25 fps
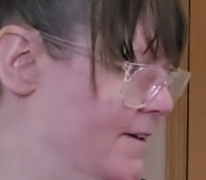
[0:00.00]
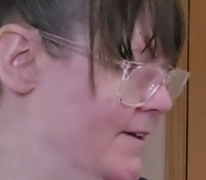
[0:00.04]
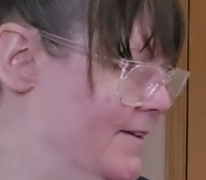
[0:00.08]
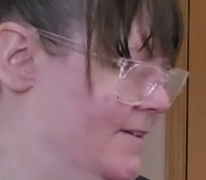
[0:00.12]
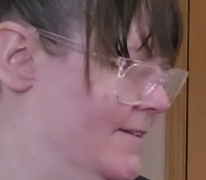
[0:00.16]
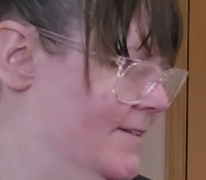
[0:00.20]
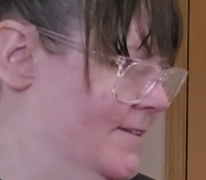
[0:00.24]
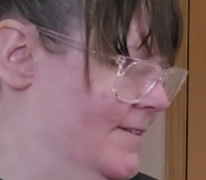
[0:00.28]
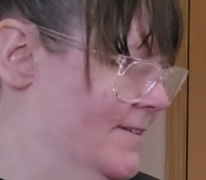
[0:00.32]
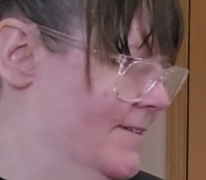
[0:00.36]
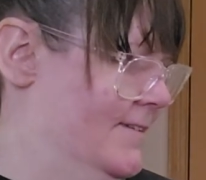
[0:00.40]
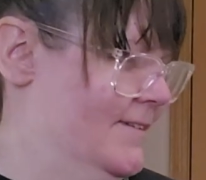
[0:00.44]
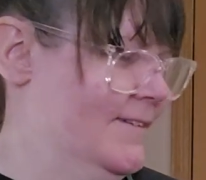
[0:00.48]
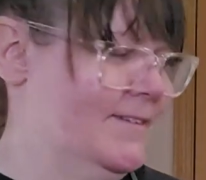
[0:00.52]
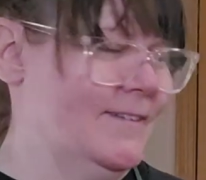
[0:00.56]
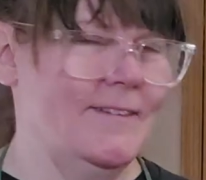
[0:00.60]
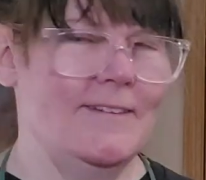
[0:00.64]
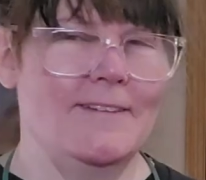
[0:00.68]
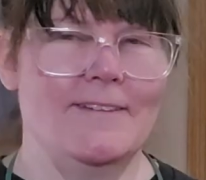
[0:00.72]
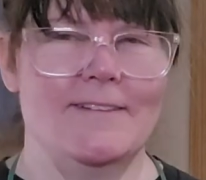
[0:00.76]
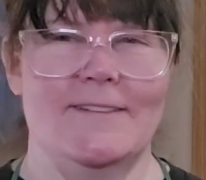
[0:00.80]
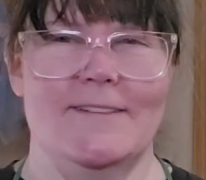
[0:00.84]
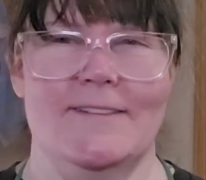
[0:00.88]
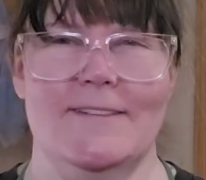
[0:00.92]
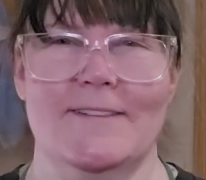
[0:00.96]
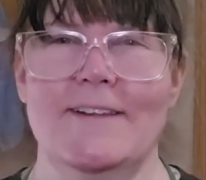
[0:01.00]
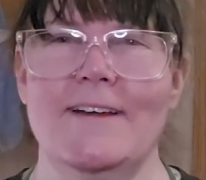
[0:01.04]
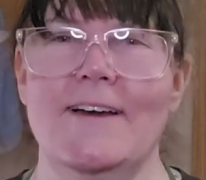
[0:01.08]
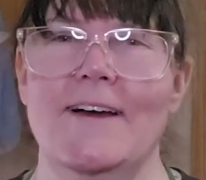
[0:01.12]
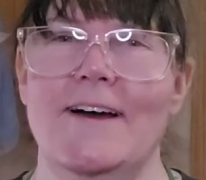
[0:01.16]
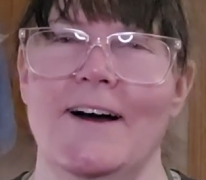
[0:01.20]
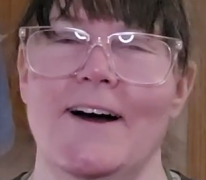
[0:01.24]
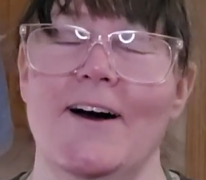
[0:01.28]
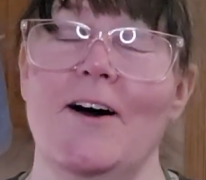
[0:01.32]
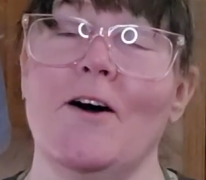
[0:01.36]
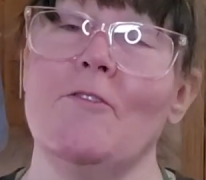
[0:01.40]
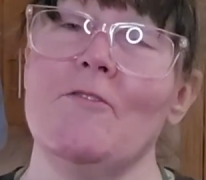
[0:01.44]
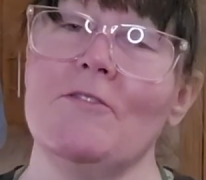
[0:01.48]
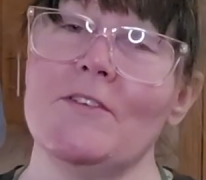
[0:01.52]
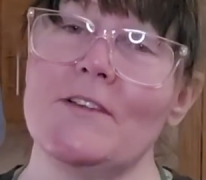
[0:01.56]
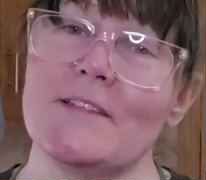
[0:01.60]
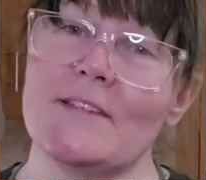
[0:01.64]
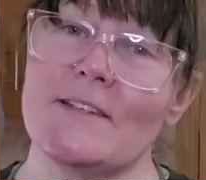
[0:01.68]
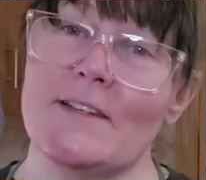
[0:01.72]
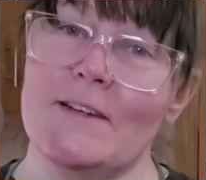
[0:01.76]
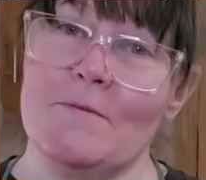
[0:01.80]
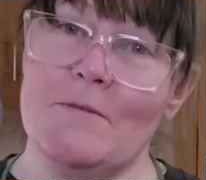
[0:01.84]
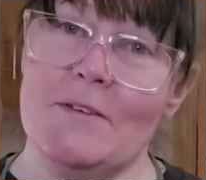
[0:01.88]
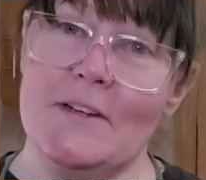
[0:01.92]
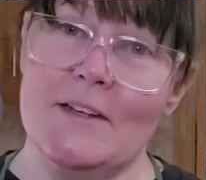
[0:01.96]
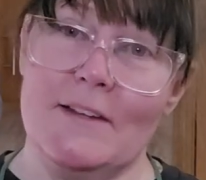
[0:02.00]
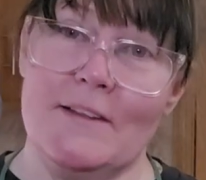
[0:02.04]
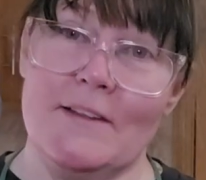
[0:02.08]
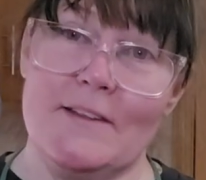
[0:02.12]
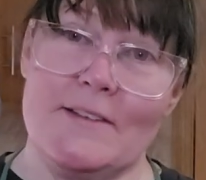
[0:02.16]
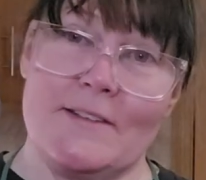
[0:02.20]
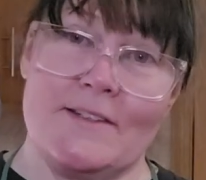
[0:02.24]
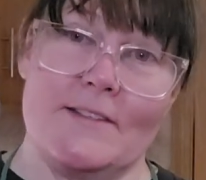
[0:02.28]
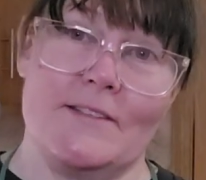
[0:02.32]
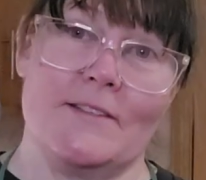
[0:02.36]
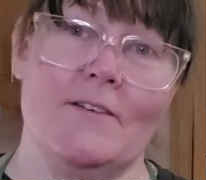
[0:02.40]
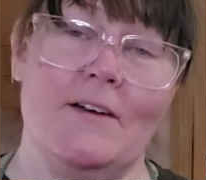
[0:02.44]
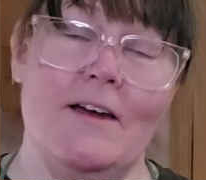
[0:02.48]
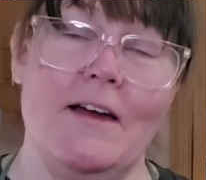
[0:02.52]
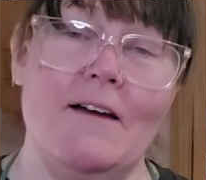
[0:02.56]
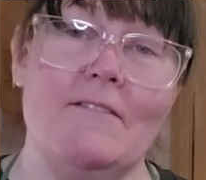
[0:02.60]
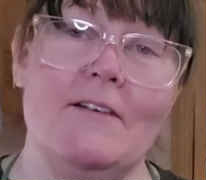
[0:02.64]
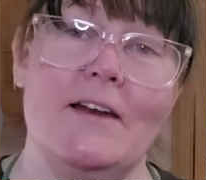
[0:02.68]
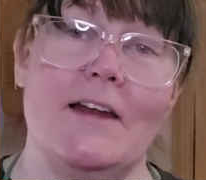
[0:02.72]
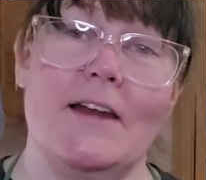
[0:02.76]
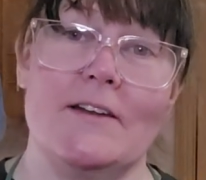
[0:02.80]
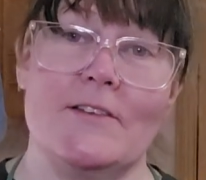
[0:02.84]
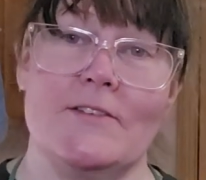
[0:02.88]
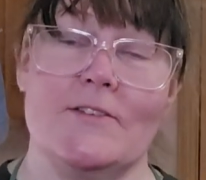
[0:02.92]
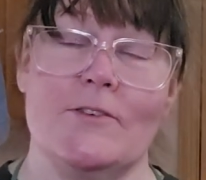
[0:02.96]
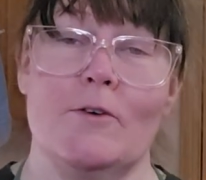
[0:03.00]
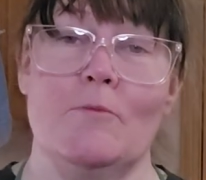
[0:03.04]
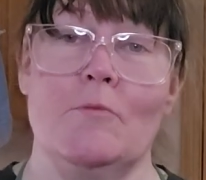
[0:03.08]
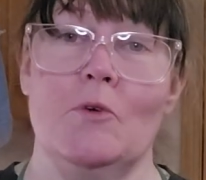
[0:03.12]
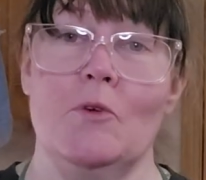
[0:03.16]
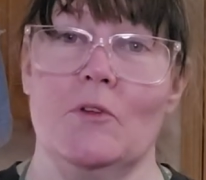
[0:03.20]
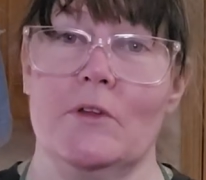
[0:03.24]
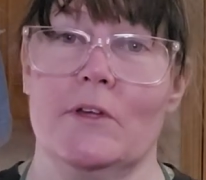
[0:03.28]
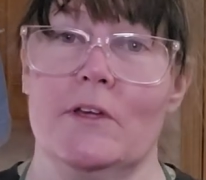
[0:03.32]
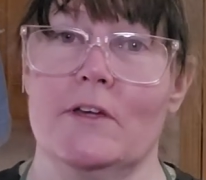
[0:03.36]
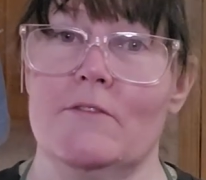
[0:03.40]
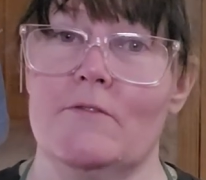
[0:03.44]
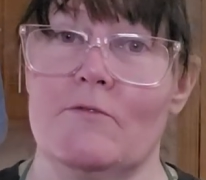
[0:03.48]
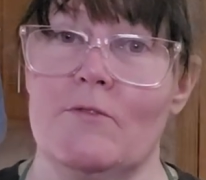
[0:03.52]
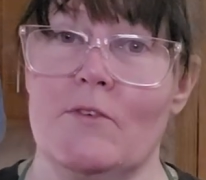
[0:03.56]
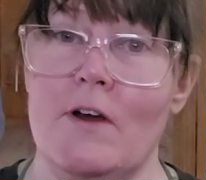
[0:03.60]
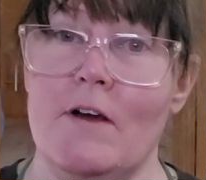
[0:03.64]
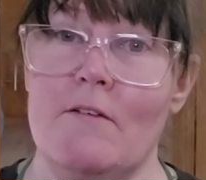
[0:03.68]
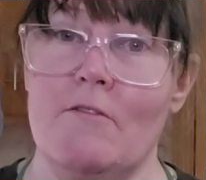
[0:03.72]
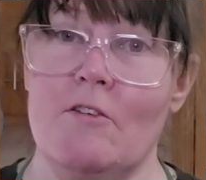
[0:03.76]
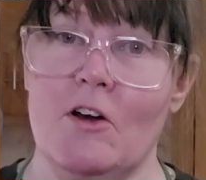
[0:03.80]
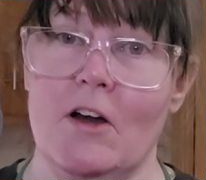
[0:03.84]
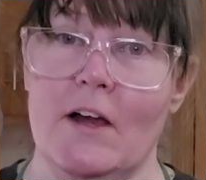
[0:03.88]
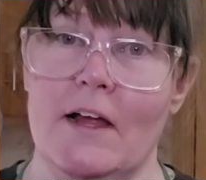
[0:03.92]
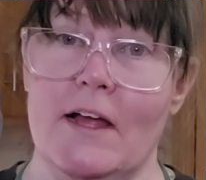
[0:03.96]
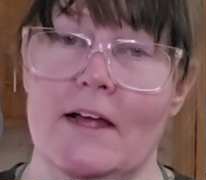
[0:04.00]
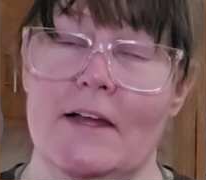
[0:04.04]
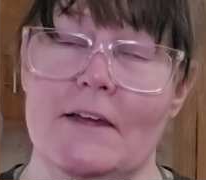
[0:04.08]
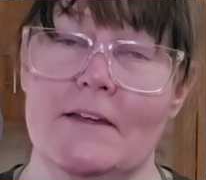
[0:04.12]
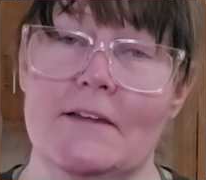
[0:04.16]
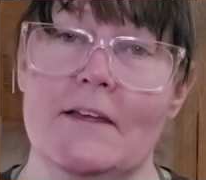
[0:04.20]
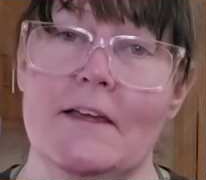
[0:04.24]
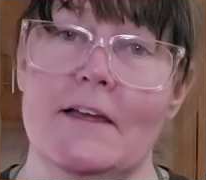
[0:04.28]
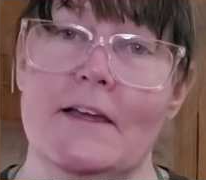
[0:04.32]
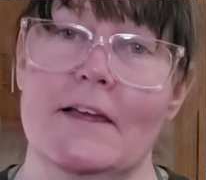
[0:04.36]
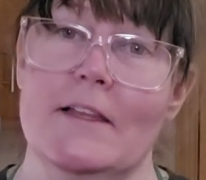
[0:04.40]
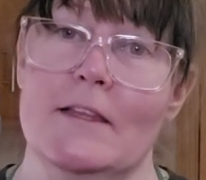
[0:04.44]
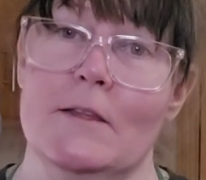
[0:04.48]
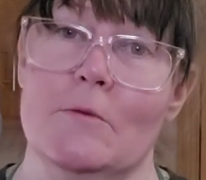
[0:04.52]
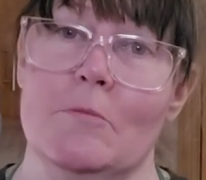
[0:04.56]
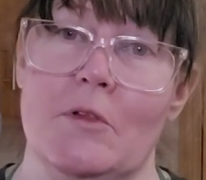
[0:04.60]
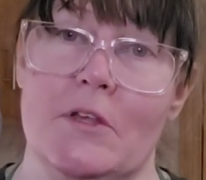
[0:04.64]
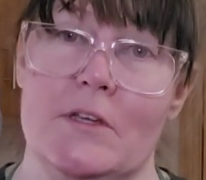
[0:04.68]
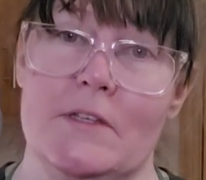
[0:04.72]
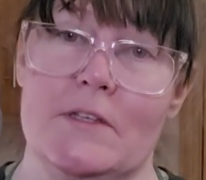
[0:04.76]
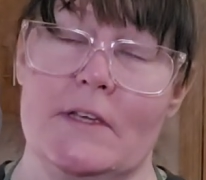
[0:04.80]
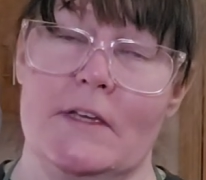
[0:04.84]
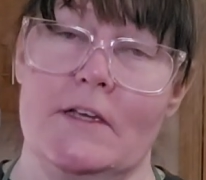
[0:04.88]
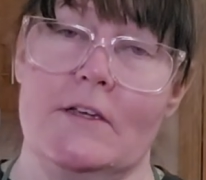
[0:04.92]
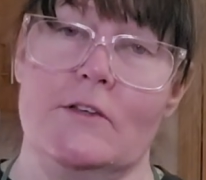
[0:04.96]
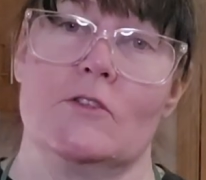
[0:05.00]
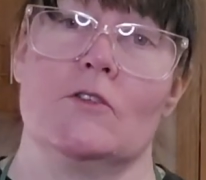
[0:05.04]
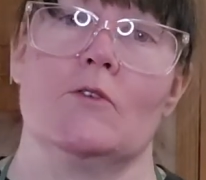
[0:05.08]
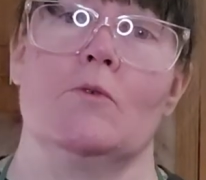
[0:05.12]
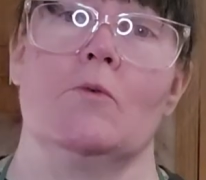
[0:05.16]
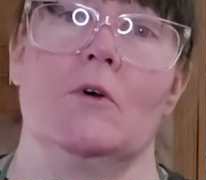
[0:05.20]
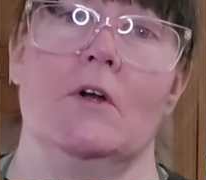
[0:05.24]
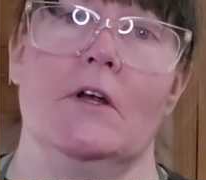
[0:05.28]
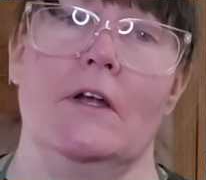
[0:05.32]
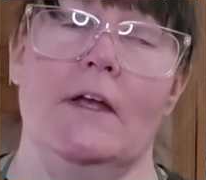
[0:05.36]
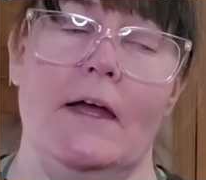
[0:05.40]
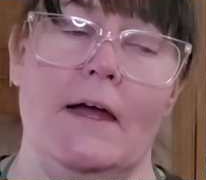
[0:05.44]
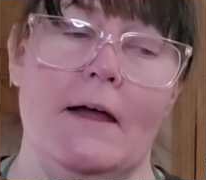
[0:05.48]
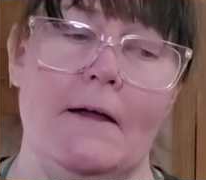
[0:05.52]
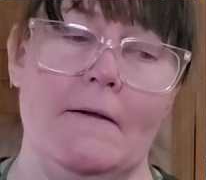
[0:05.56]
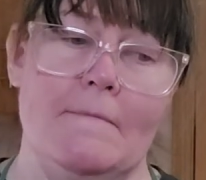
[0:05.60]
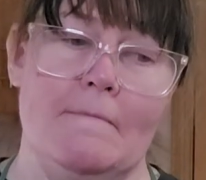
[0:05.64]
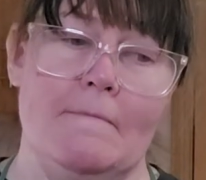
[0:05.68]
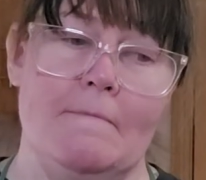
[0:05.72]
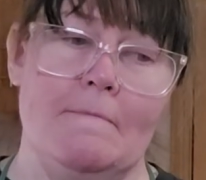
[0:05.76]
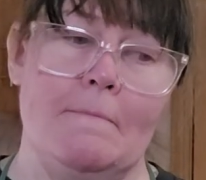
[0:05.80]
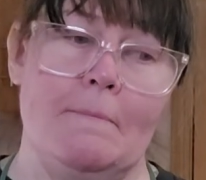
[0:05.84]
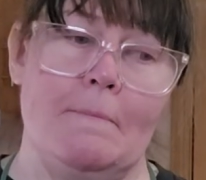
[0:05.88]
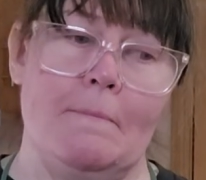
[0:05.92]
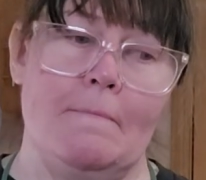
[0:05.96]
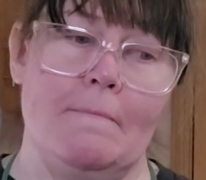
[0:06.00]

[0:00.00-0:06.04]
Hopefully it's going to be delicious though. I haven't had a stromboli in forever, and the place I used to work at,